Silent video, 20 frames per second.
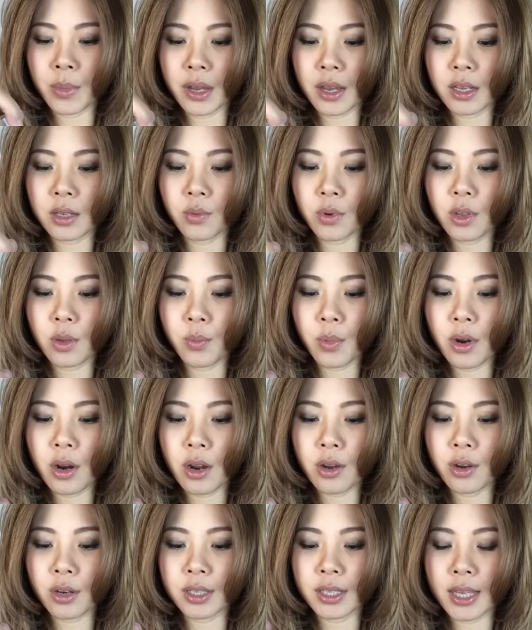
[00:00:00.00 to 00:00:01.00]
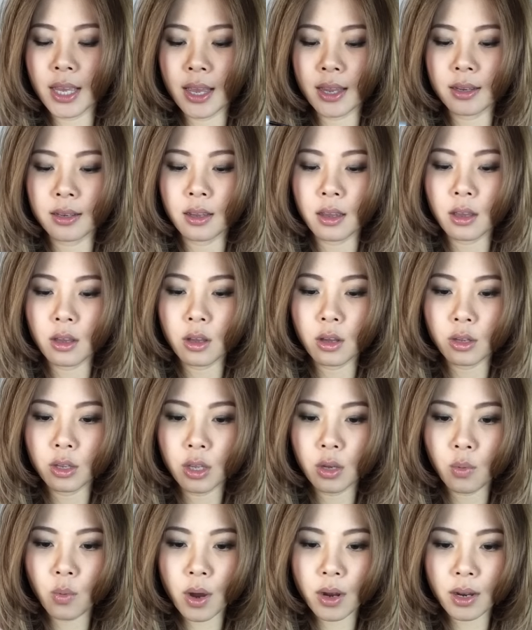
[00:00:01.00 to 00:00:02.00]
because when you put it on your skin
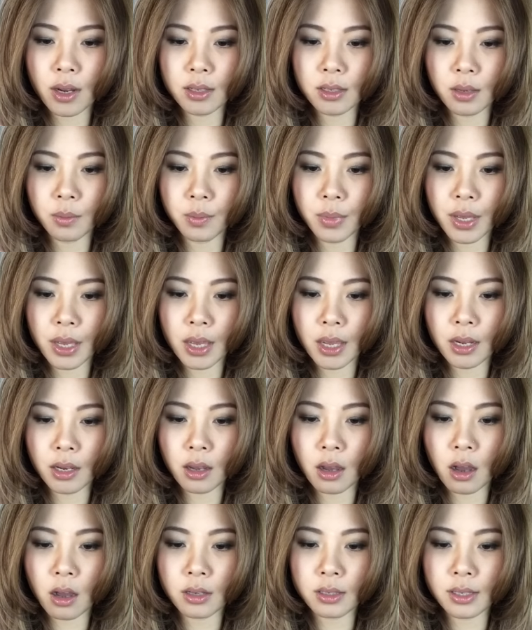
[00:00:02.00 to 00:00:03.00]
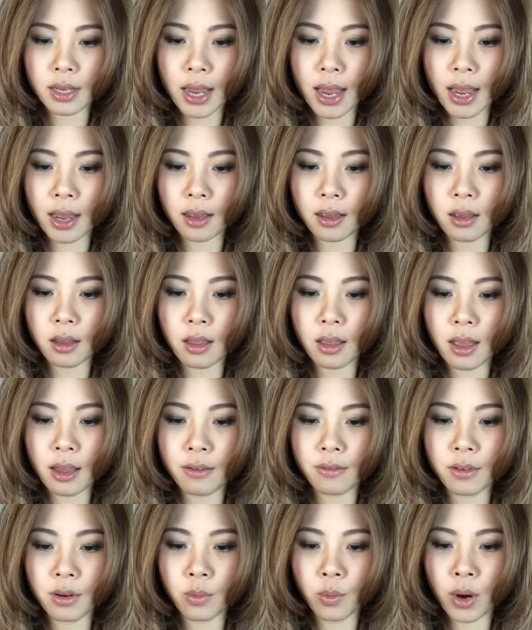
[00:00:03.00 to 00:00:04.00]
you want it to be in contact
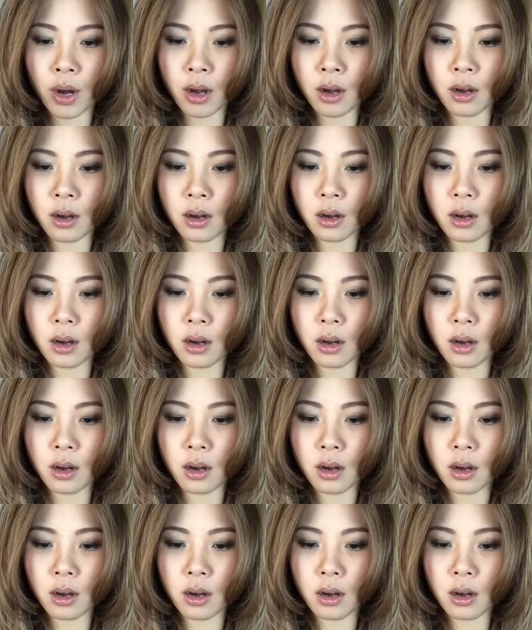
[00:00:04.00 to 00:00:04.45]
everywhere